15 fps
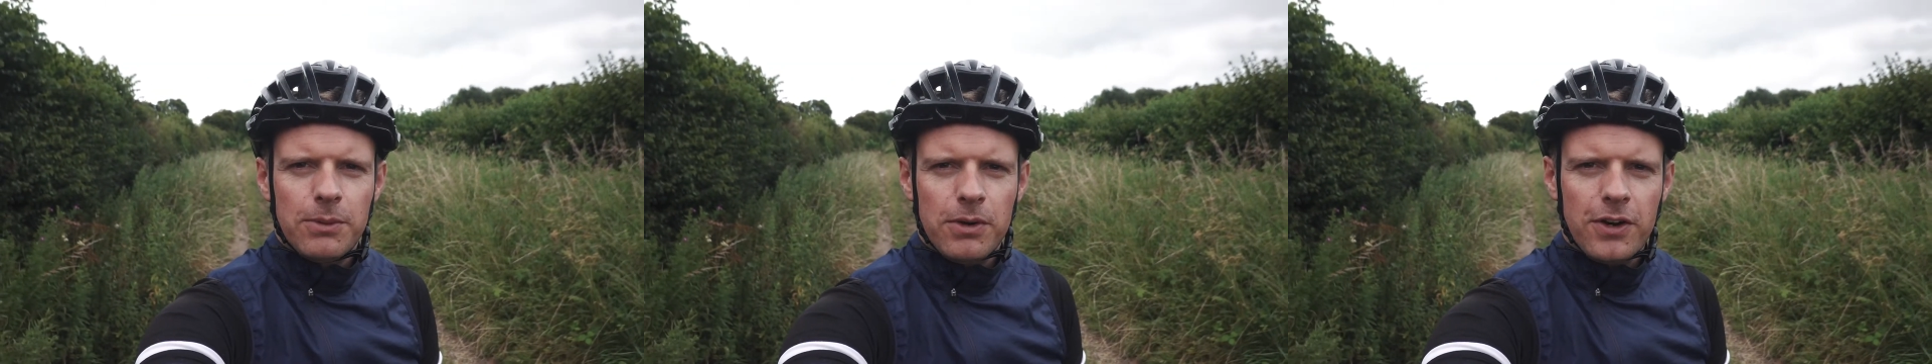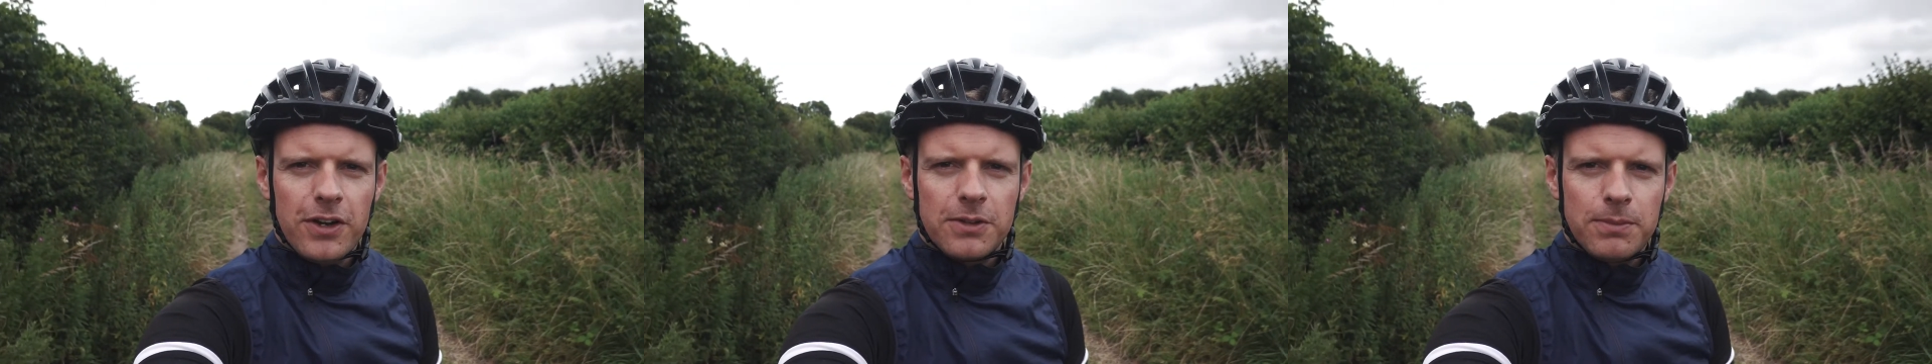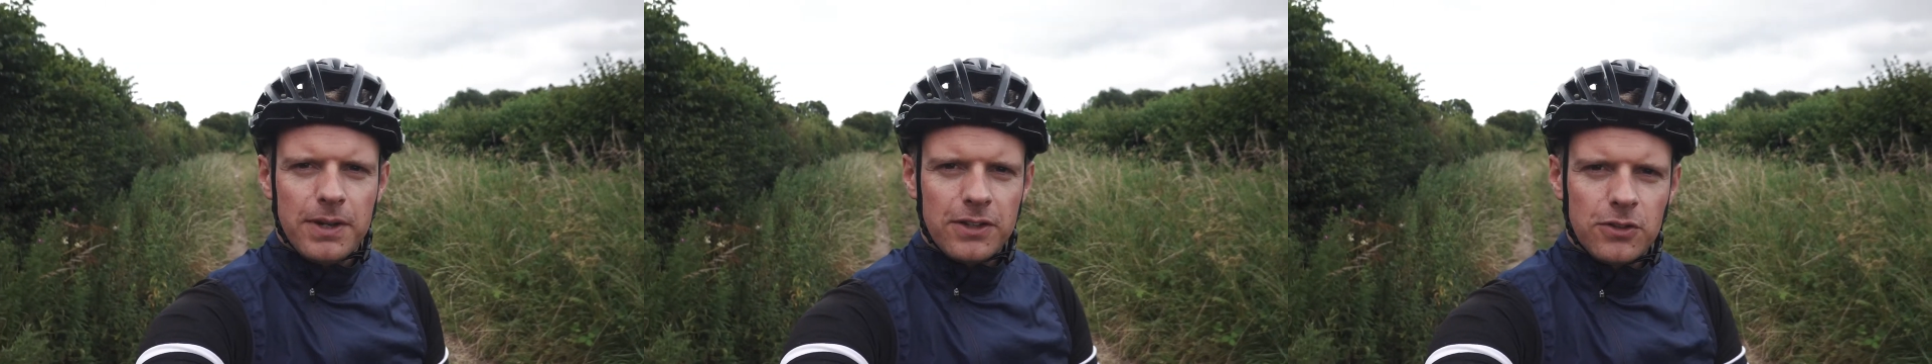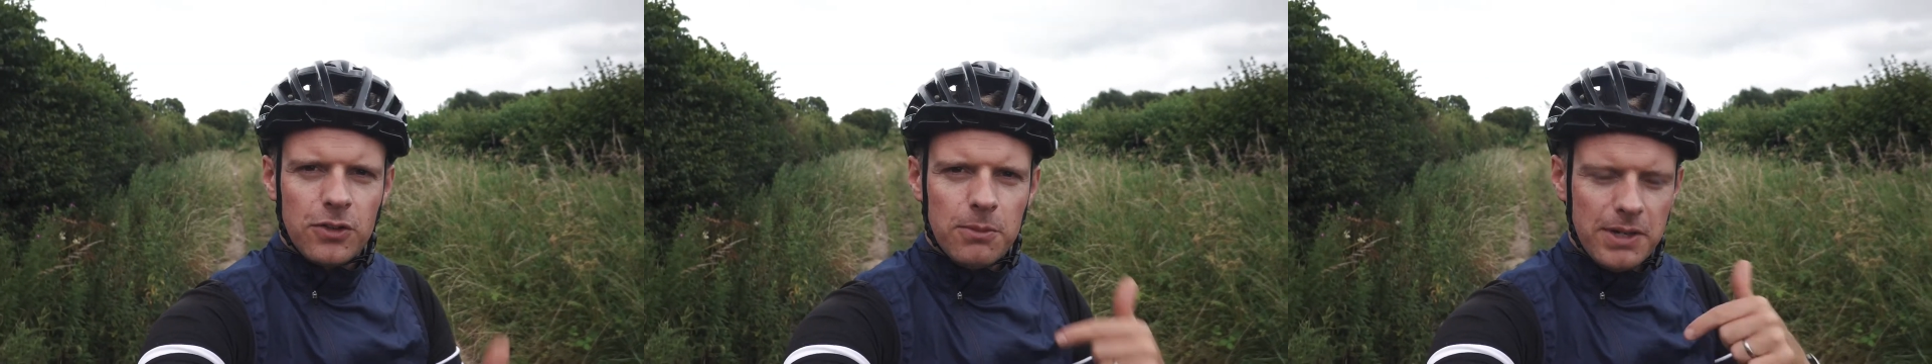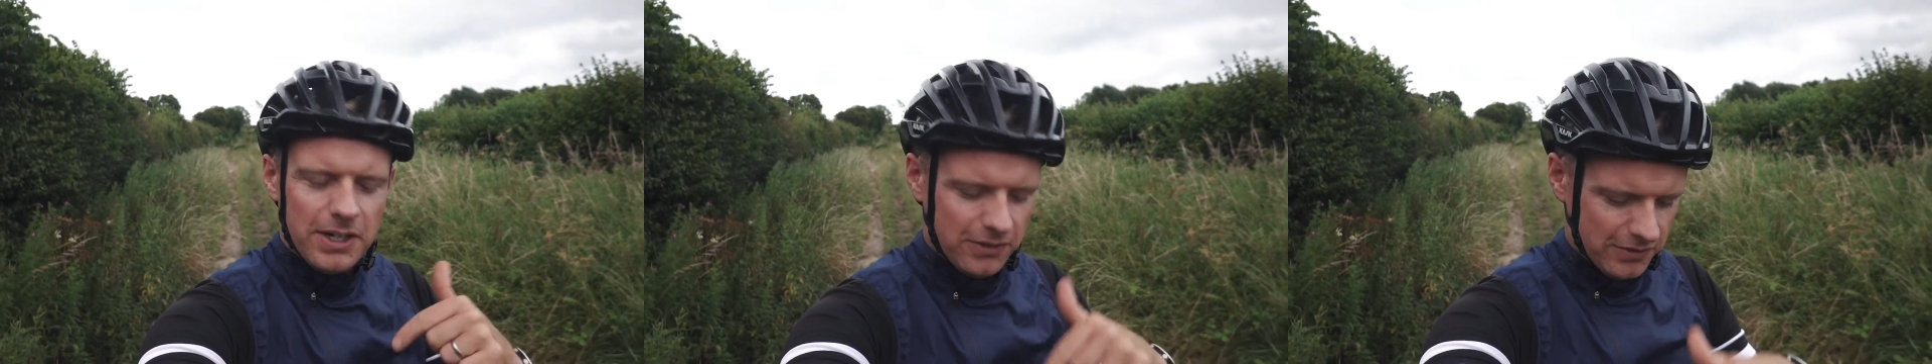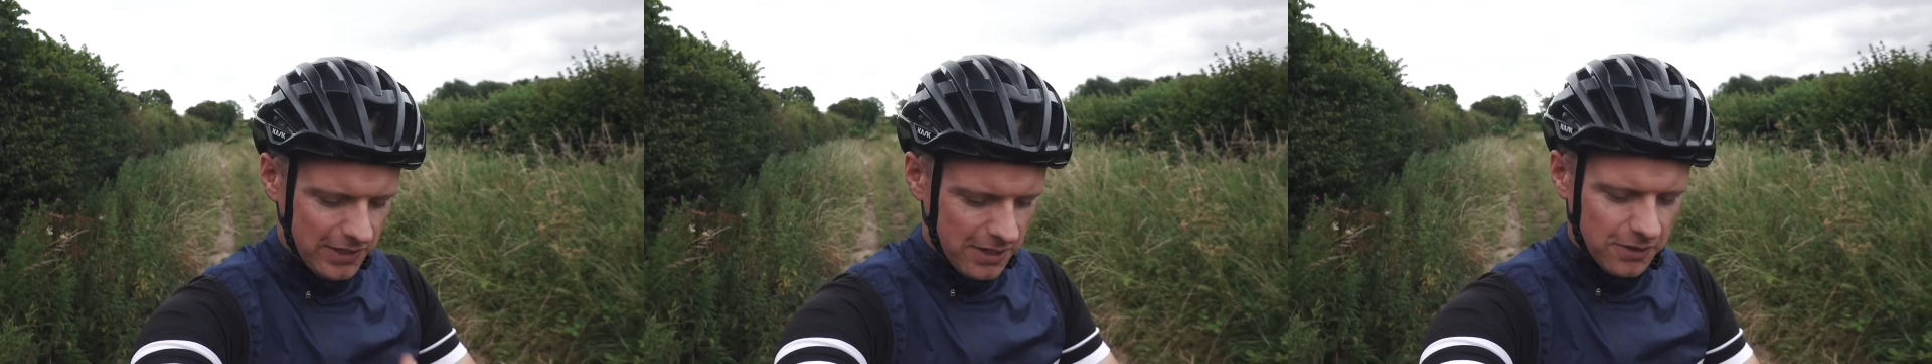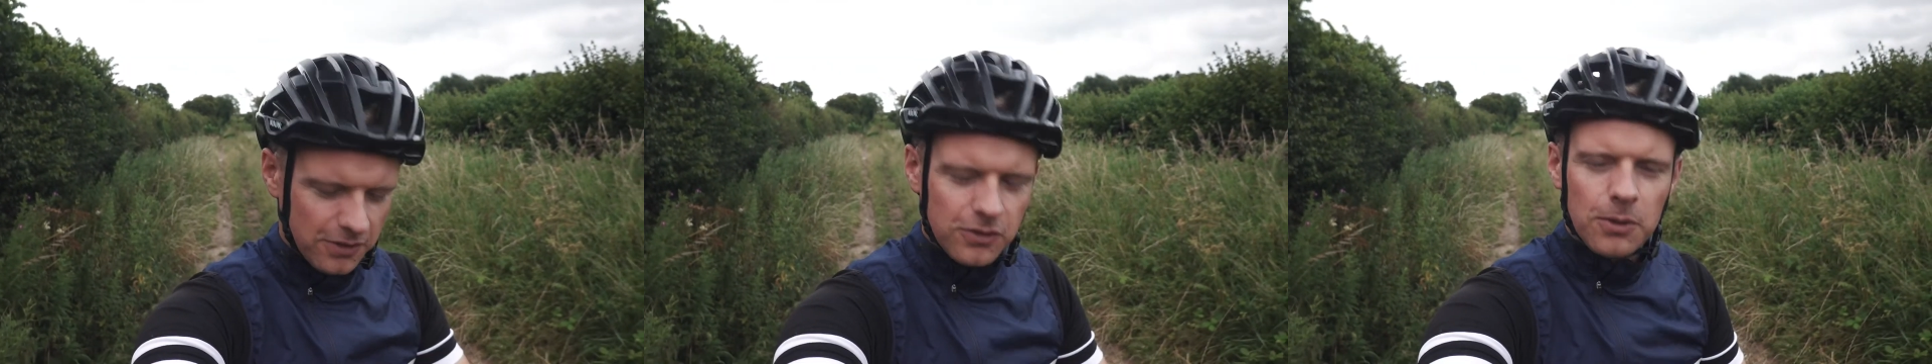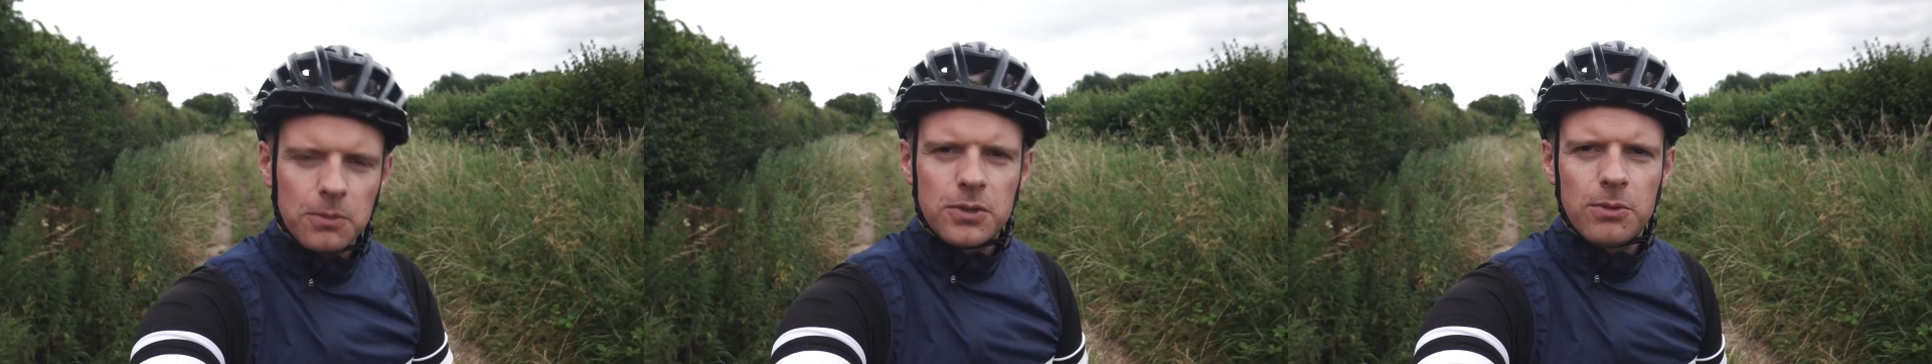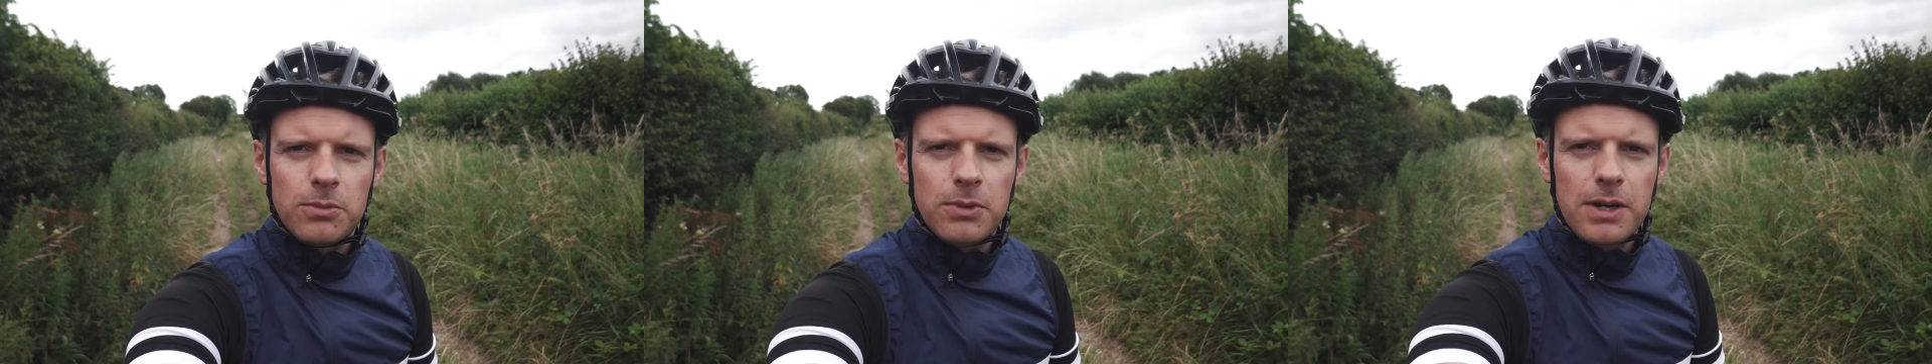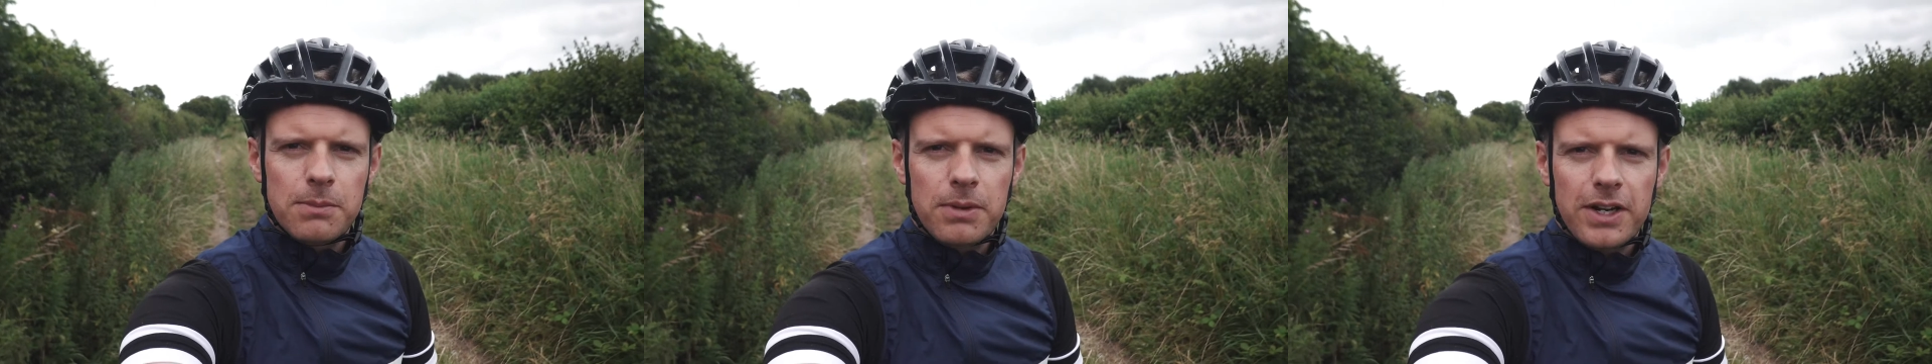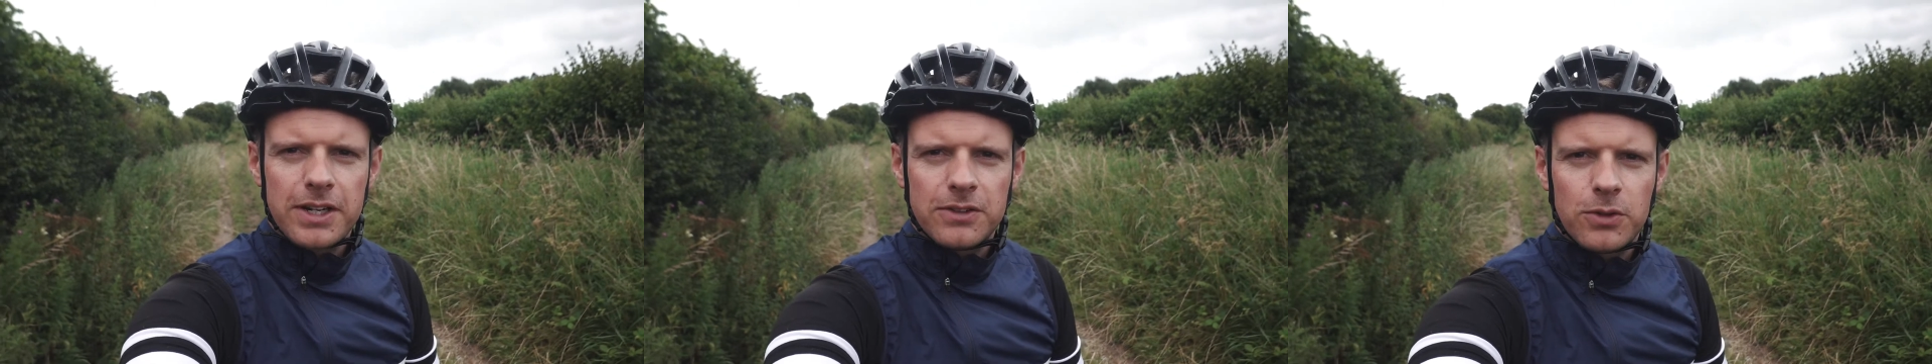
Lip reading: where I spend 2 minutes sat on the top tube of my bike